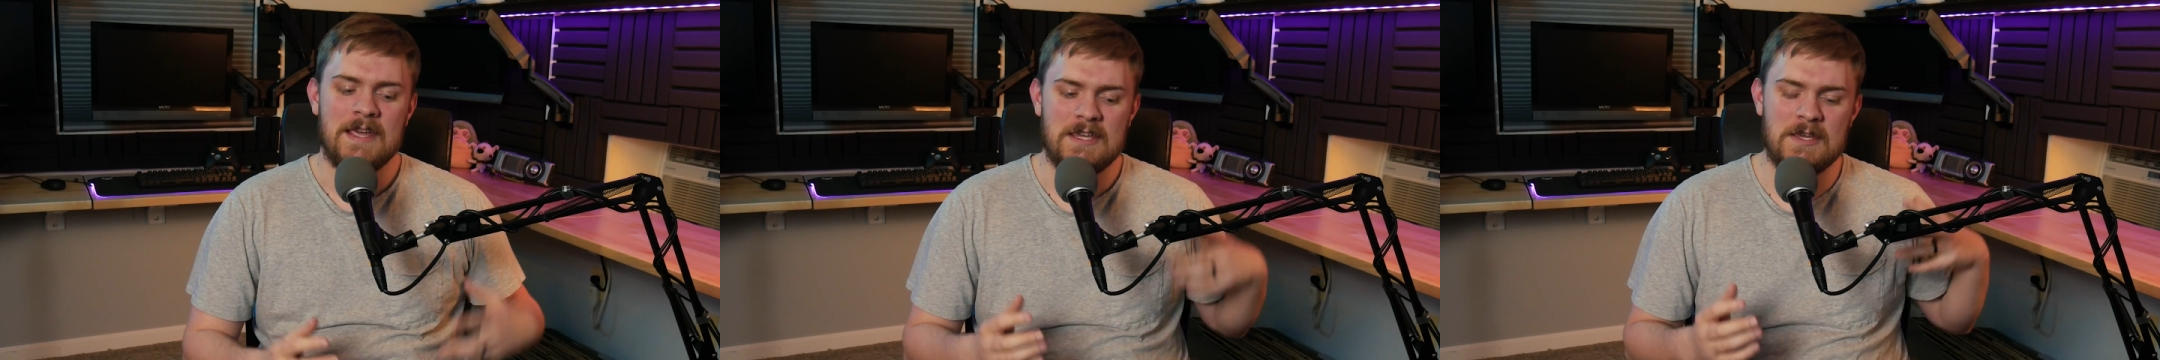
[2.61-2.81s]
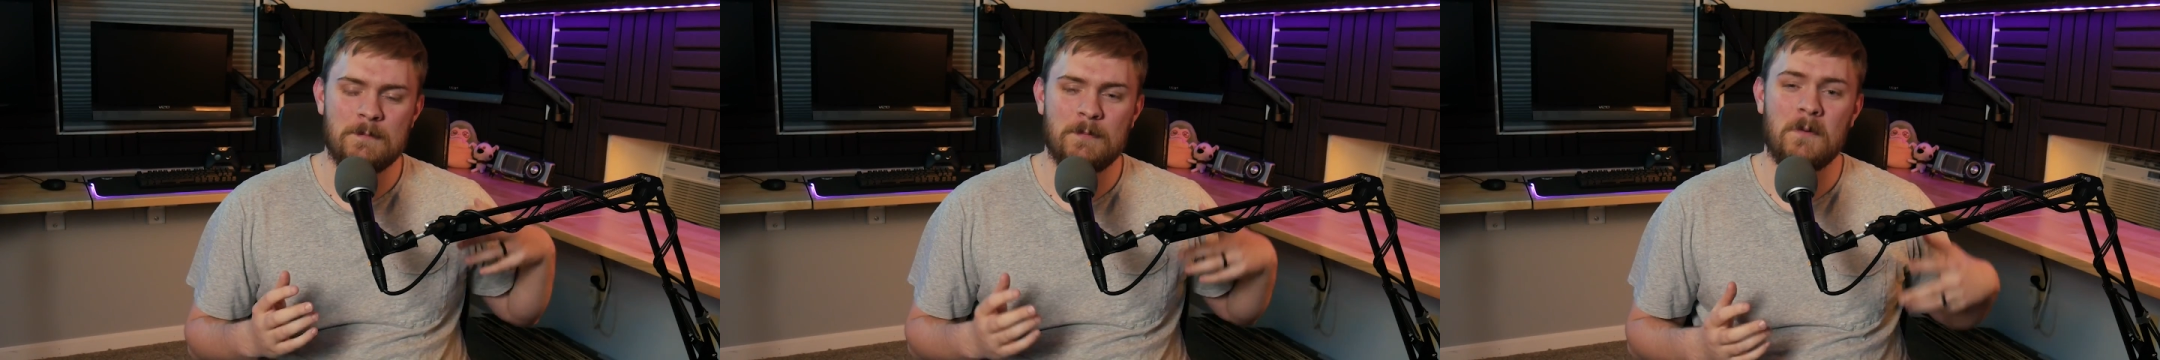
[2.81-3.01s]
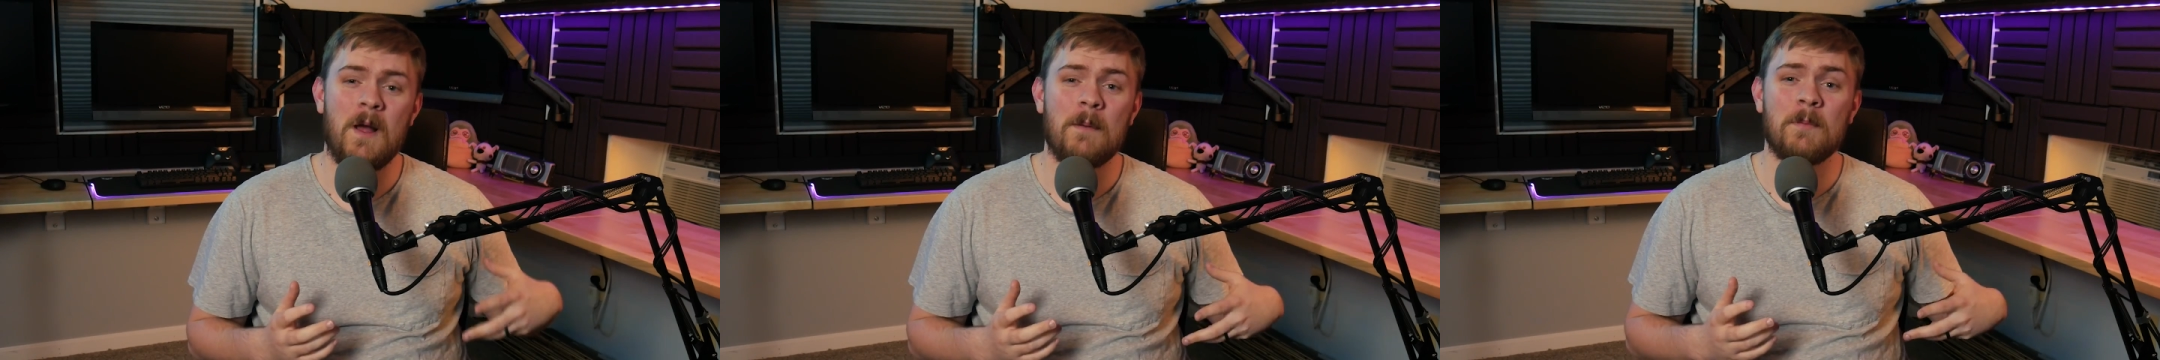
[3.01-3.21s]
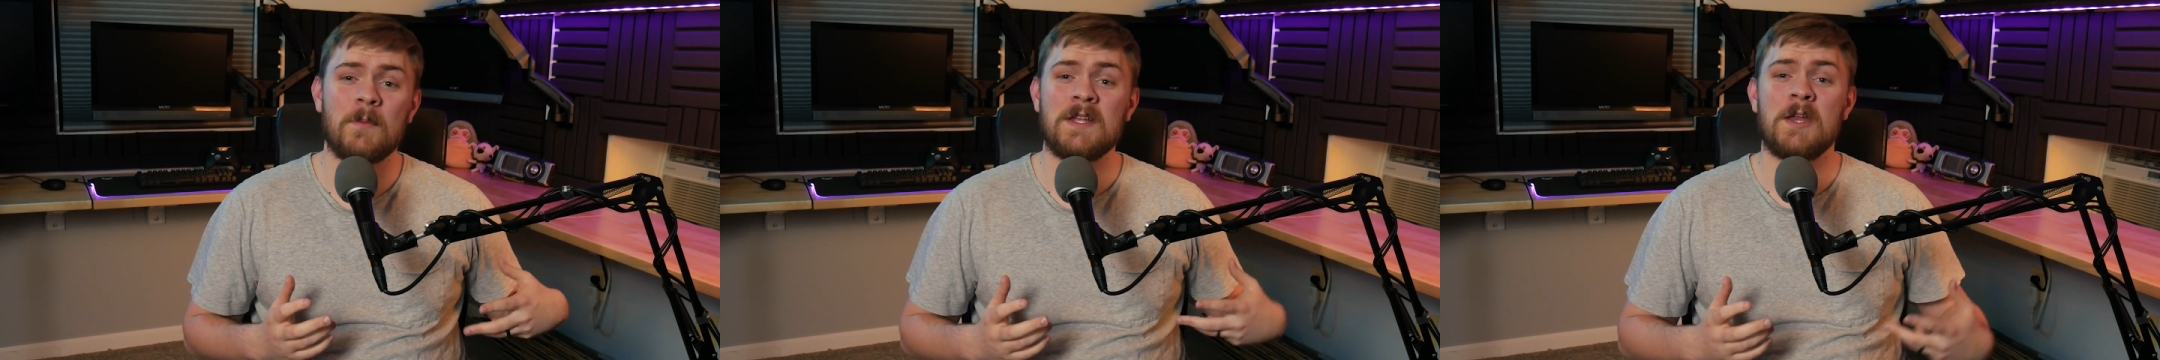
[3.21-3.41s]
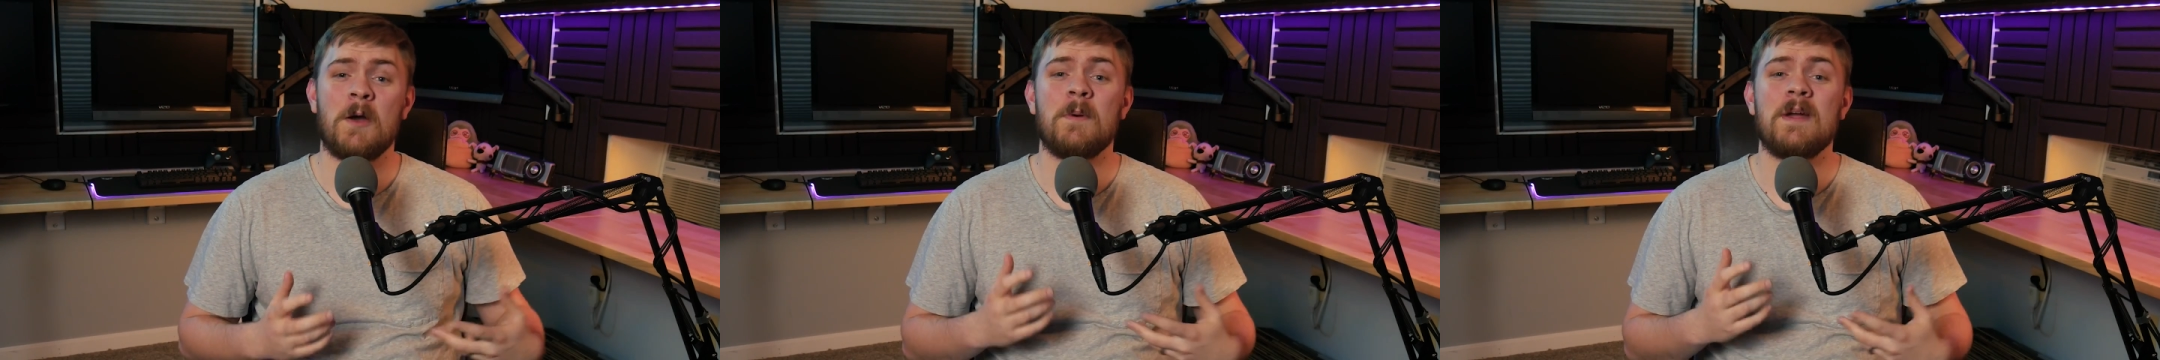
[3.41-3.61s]
you
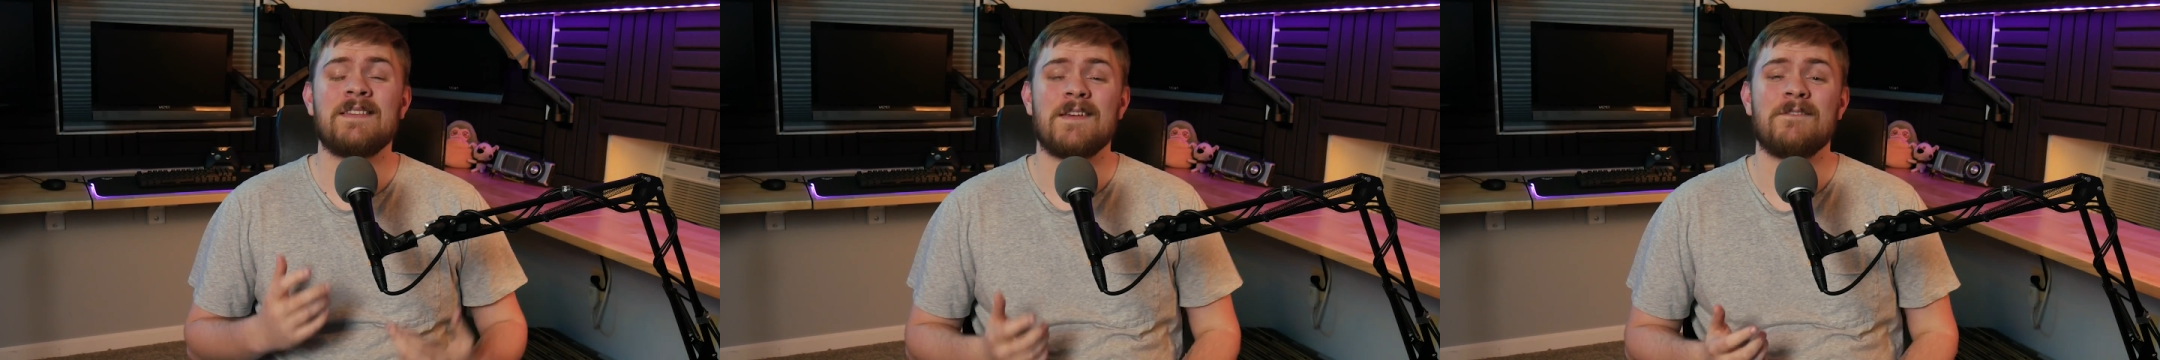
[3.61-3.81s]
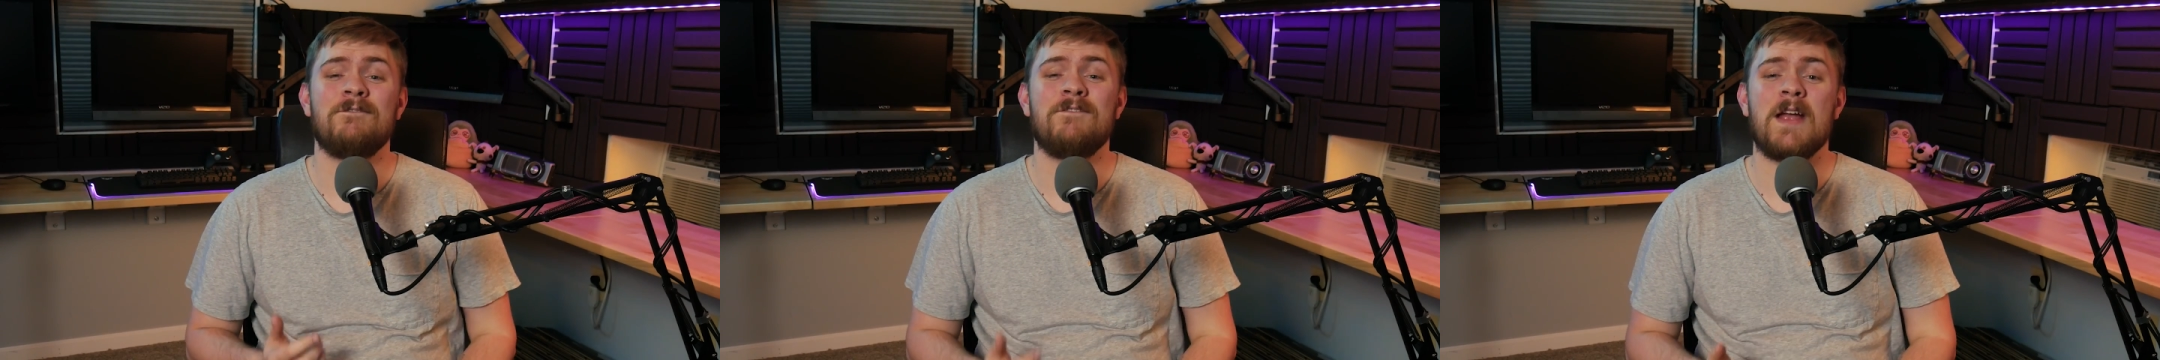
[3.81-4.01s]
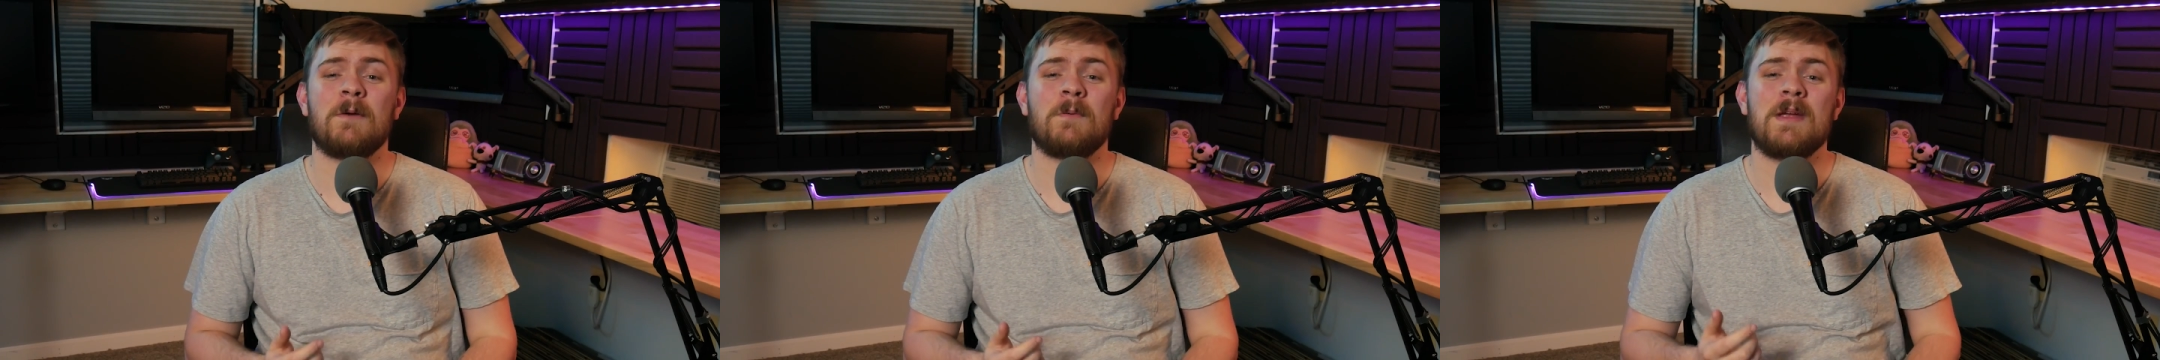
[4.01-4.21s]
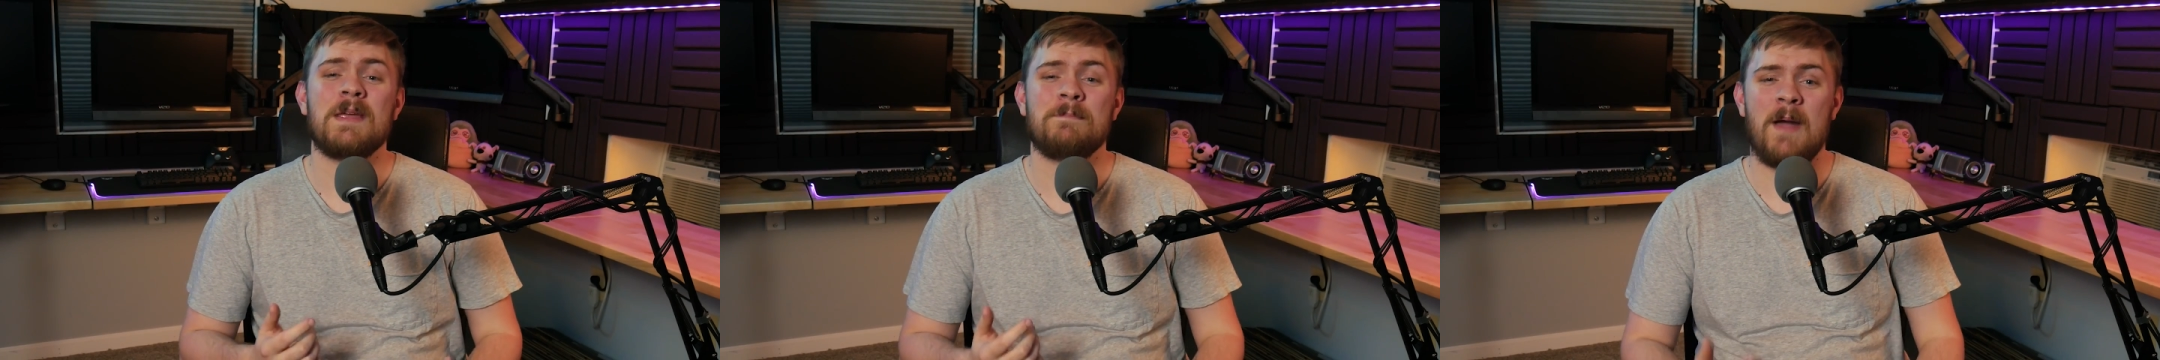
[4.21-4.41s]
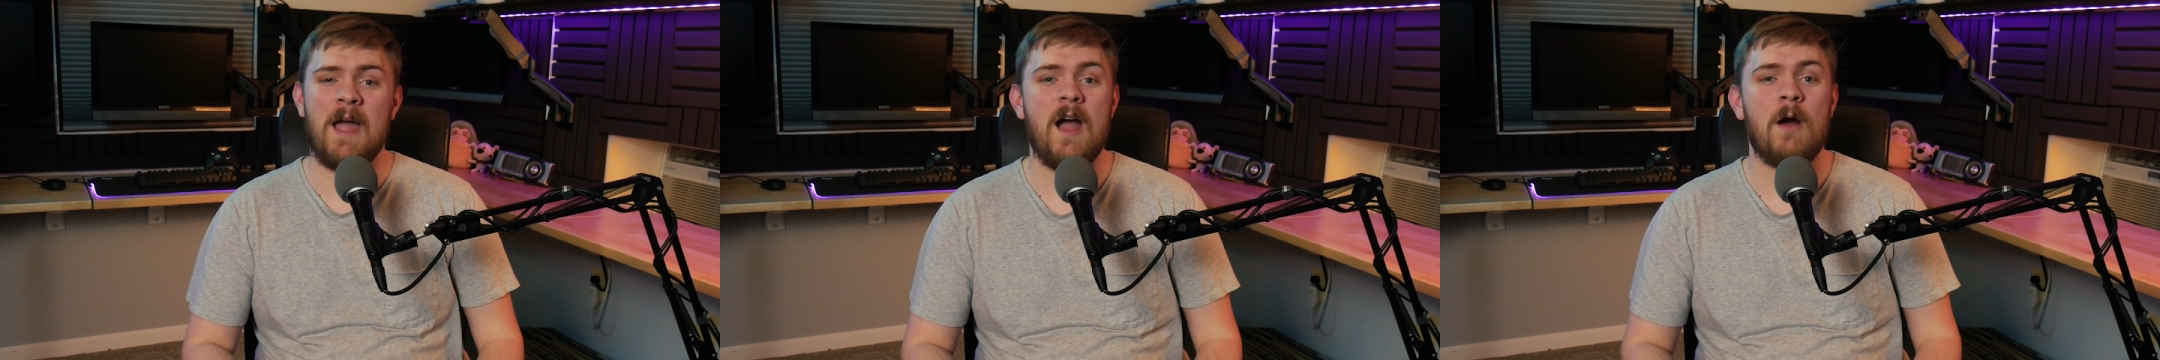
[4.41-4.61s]
probably know it's a very
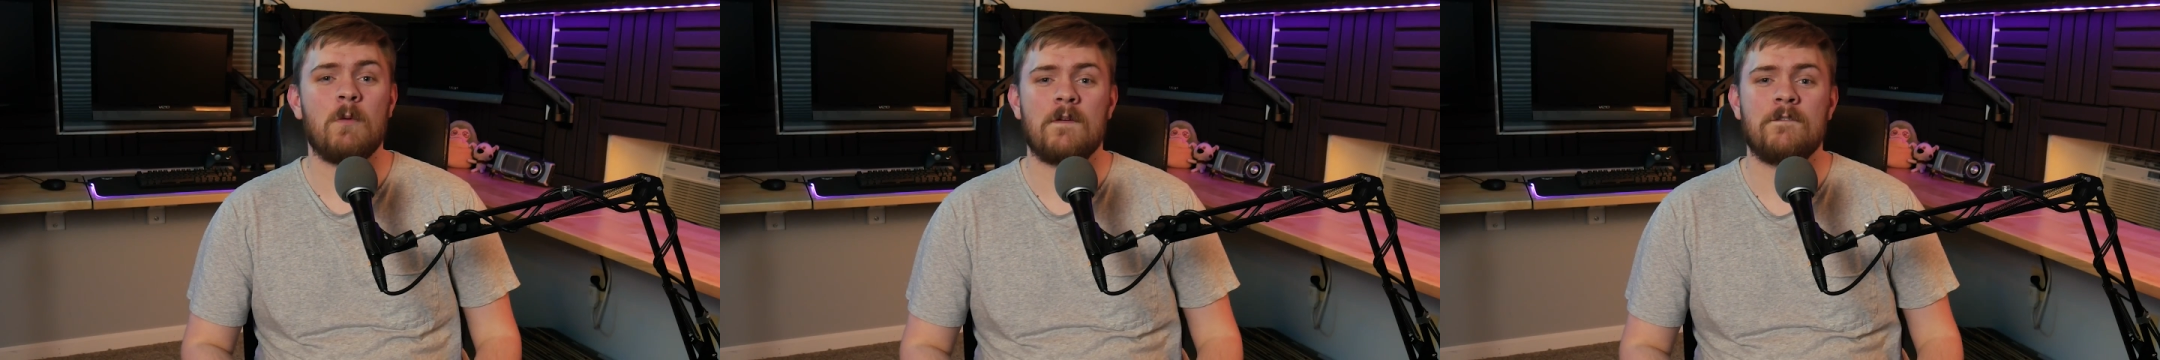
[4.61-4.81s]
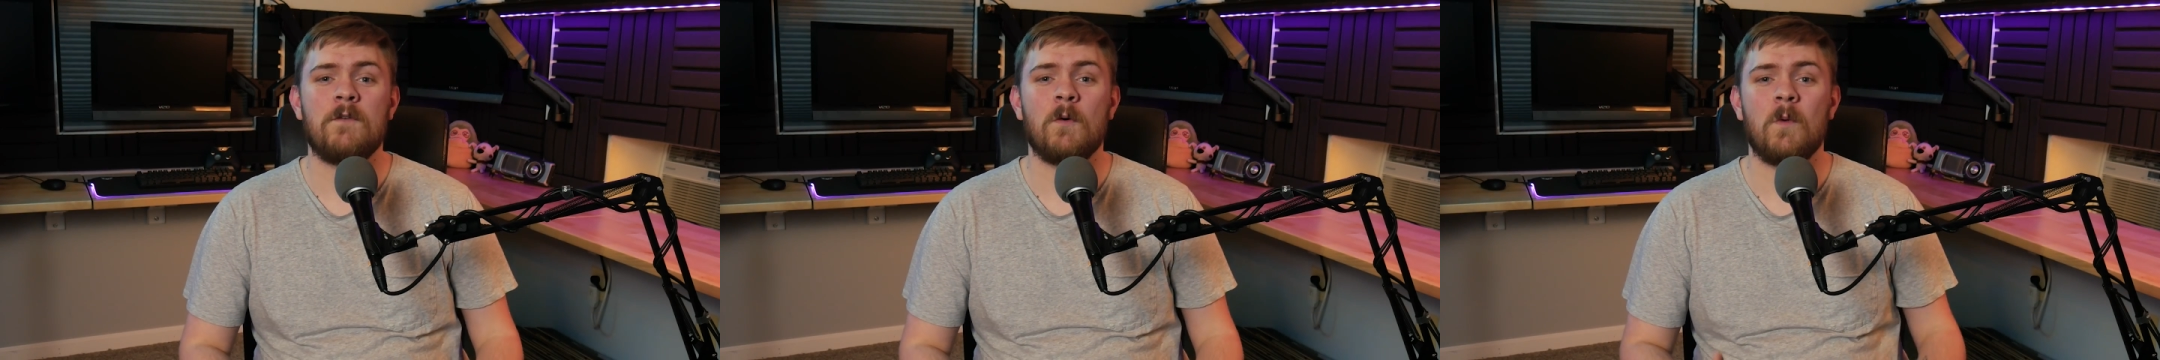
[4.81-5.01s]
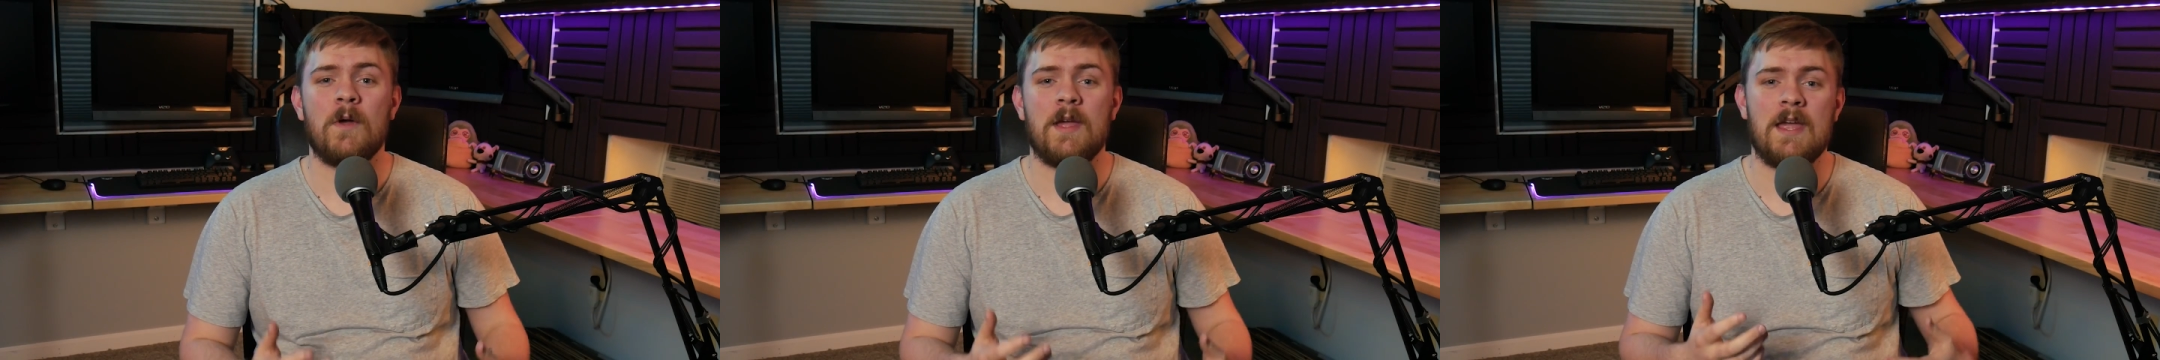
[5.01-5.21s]
powerful